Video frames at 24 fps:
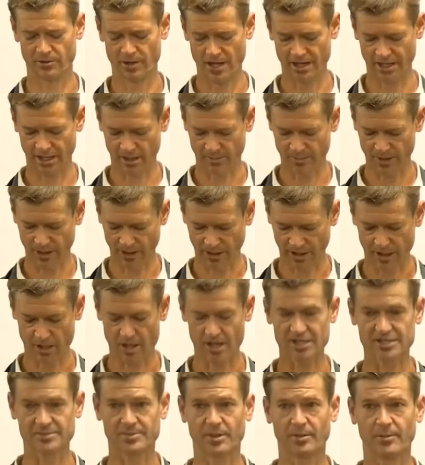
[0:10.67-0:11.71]
Grande Community
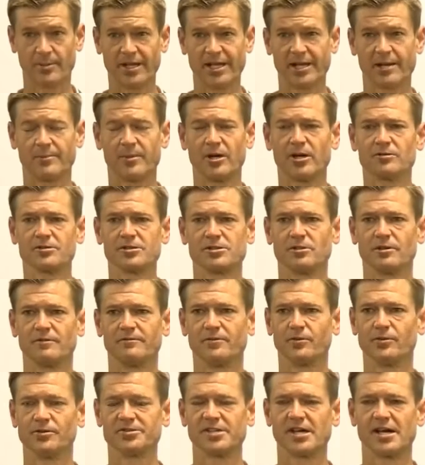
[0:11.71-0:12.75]
Hospital, but I'm also
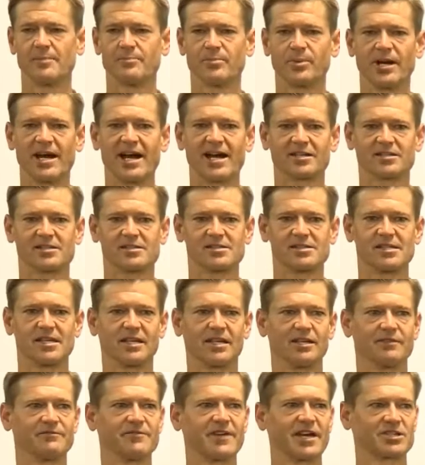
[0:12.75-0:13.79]
a full-time
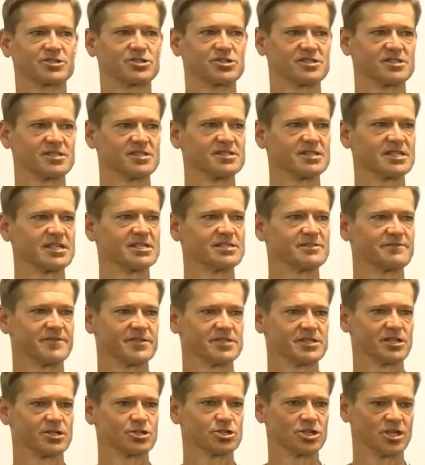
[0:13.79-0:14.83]
practicing infectious disease
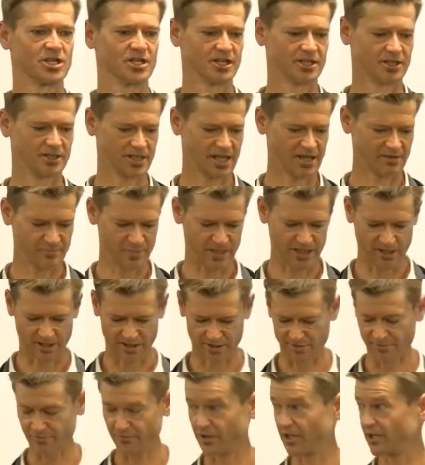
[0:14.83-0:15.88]
physician and have been
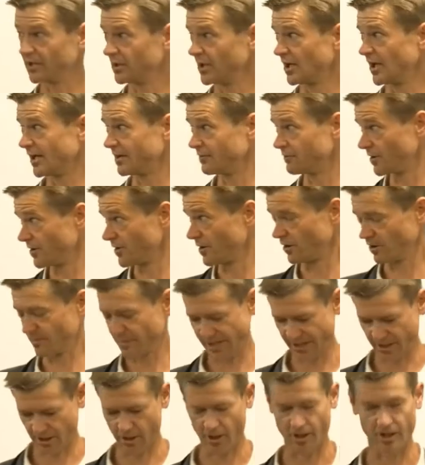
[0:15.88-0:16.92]
on the front line with
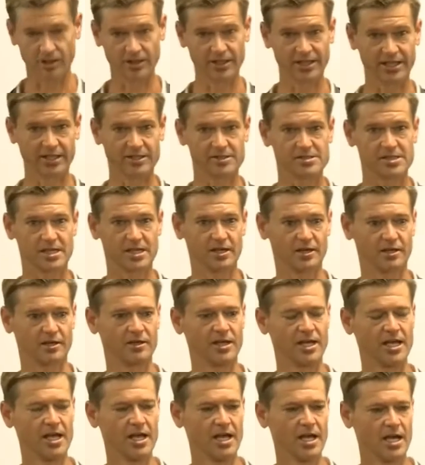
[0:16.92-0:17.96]
all my colleagues
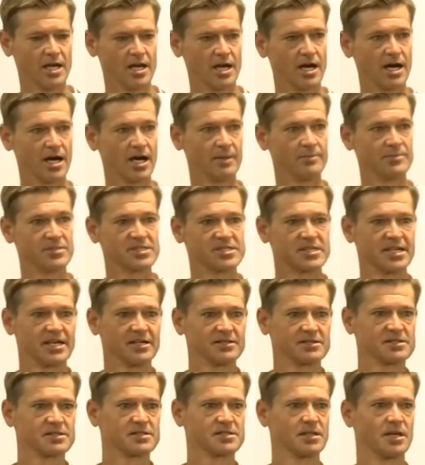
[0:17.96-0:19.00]
here
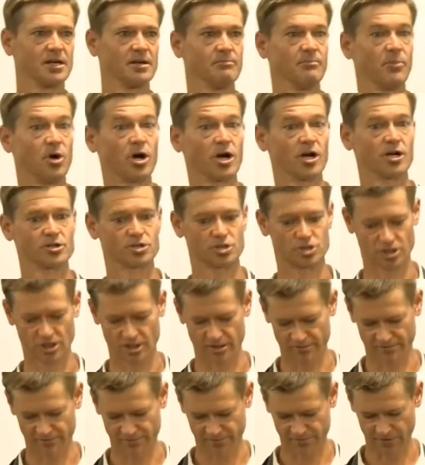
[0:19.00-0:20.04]
since March
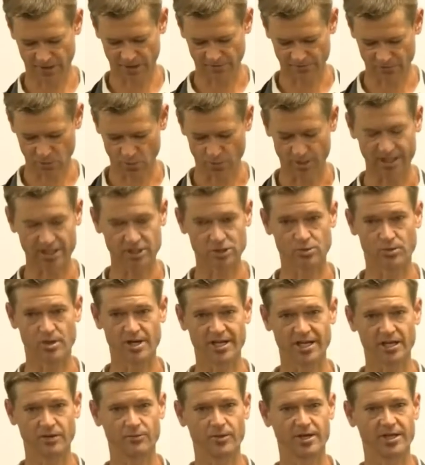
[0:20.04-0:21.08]
of
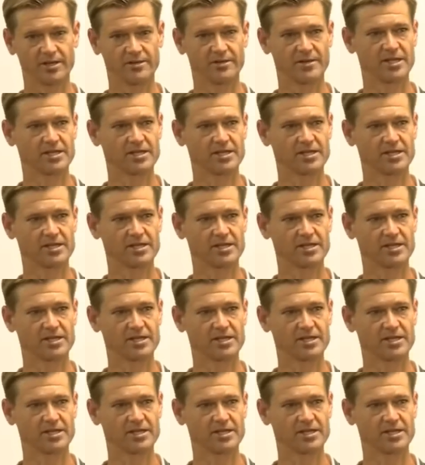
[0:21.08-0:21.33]
2020 when